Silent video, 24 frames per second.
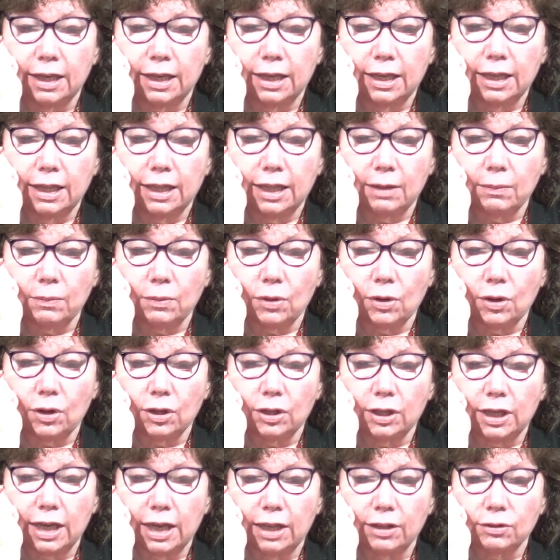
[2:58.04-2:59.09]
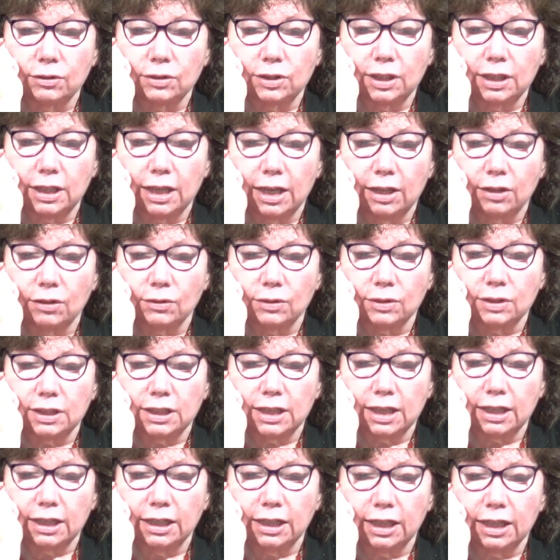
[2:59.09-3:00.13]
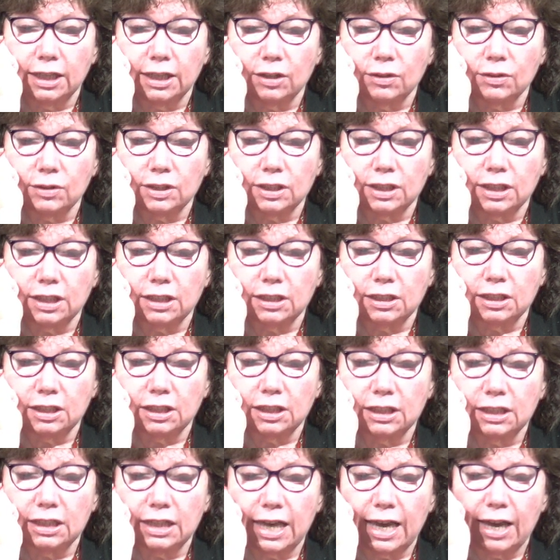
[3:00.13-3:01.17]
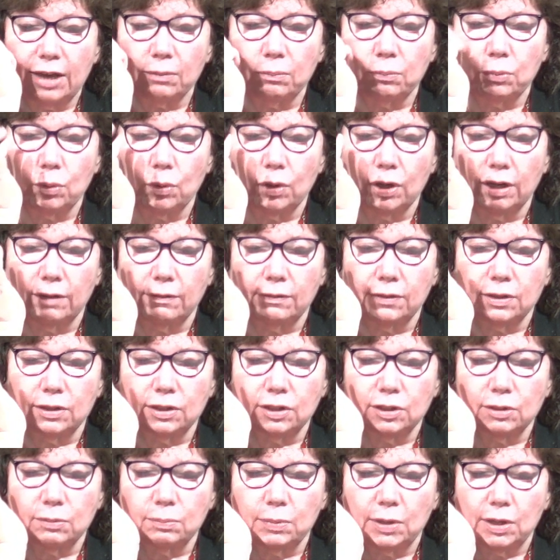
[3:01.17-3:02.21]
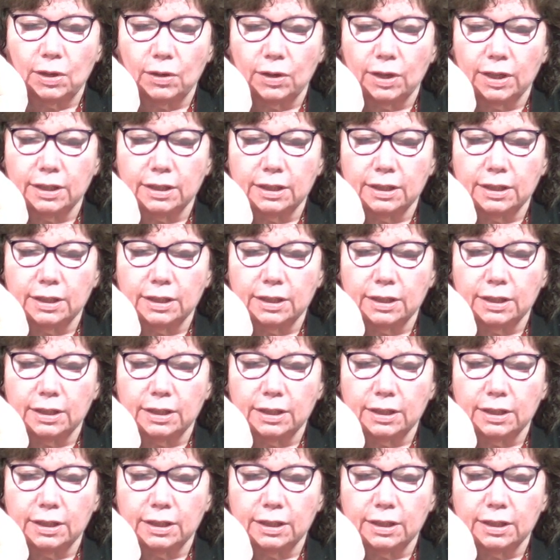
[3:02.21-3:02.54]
They were all gathered together, and suddenly there's this outpouring of the Spirit.